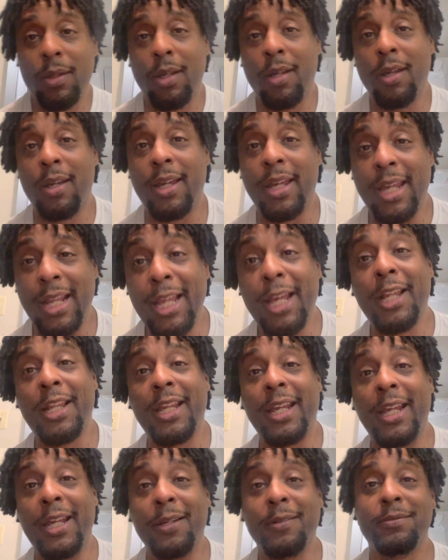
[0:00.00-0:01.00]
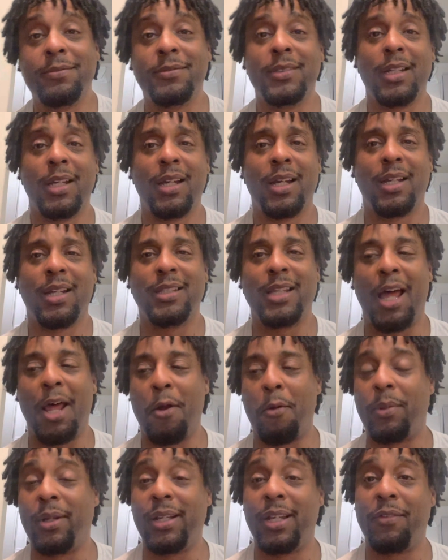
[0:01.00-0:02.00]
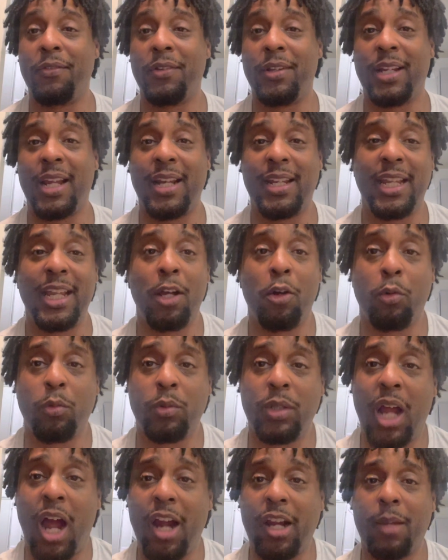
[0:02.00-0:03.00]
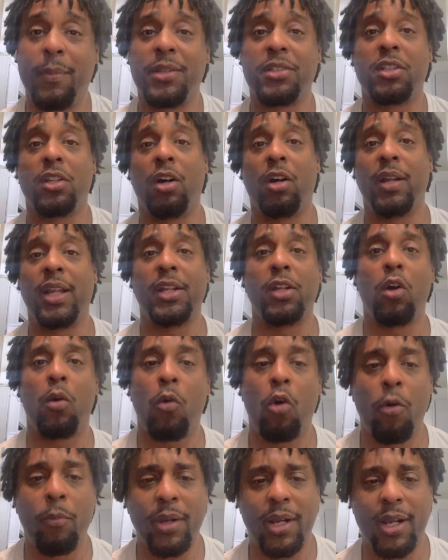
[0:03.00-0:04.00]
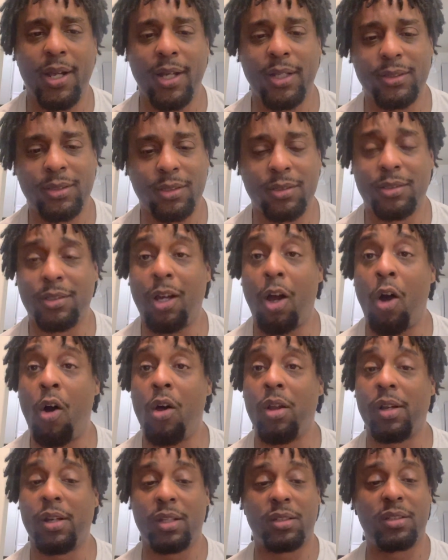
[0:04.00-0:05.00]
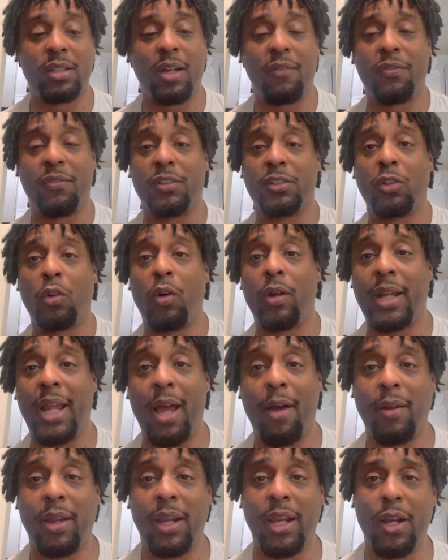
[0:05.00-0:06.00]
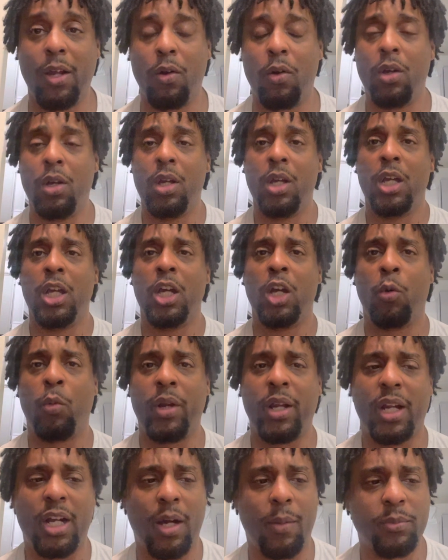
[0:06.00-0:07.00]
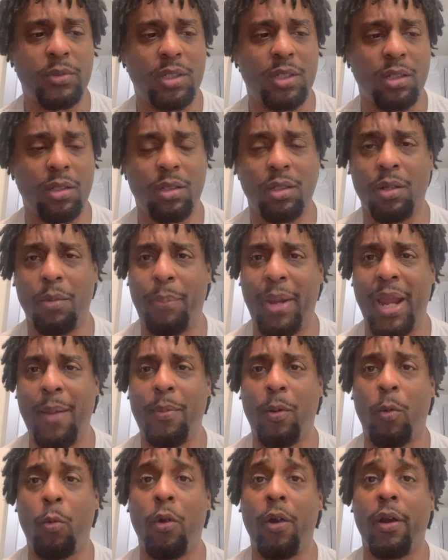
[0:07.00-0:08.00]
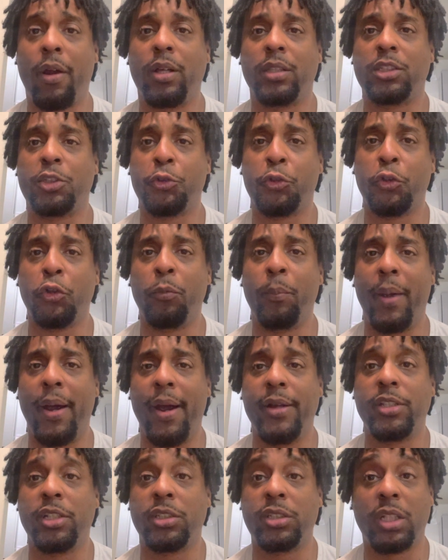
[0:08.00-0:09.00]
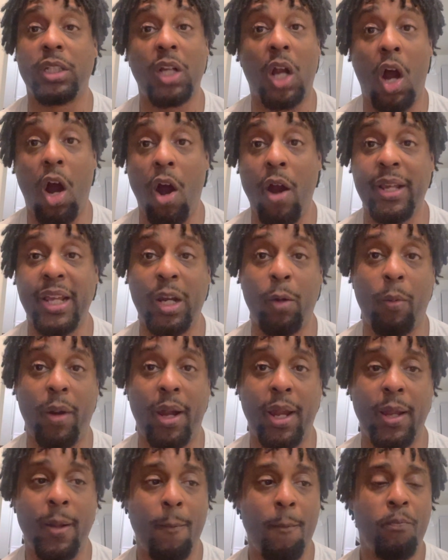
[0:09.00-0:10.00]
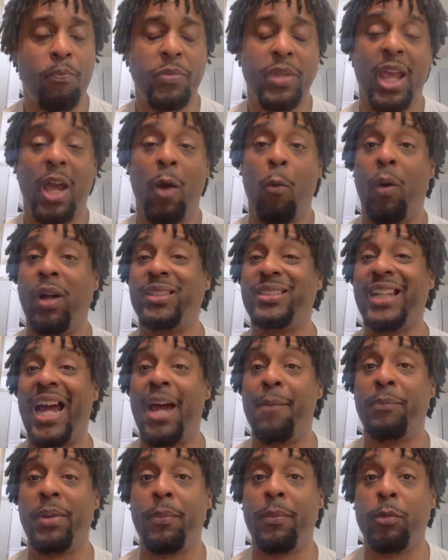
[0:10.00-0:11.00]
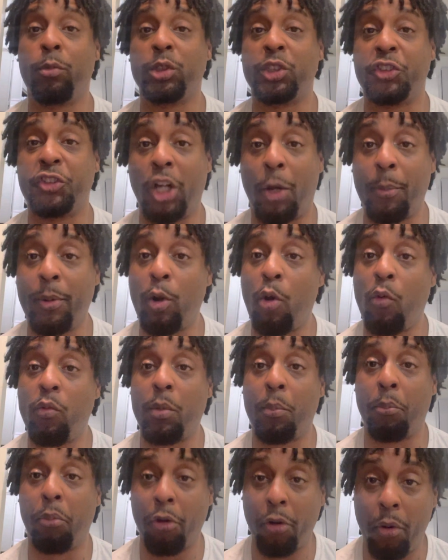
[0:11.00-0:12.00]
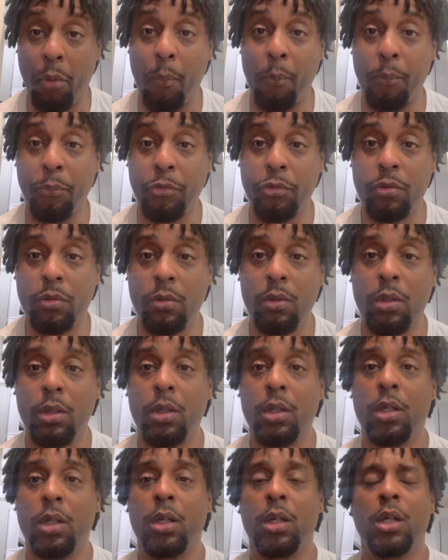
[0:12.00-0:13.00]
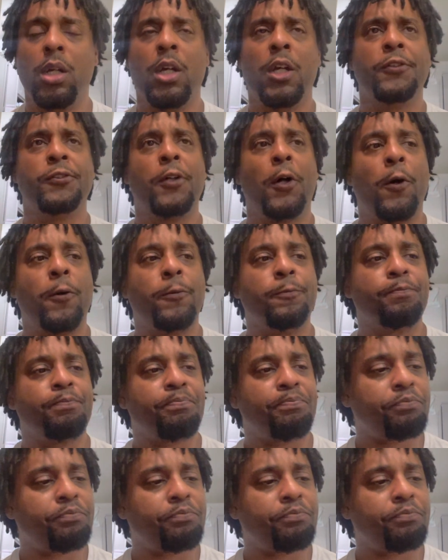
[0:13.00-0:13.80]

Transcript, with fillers: illegally. I don't believe in that legal documents and all that no more because it's, all of the stuff is going downhill when it comes to paperwork because true marriage is in the heart anyway. At one time, people was jumping over brooms. So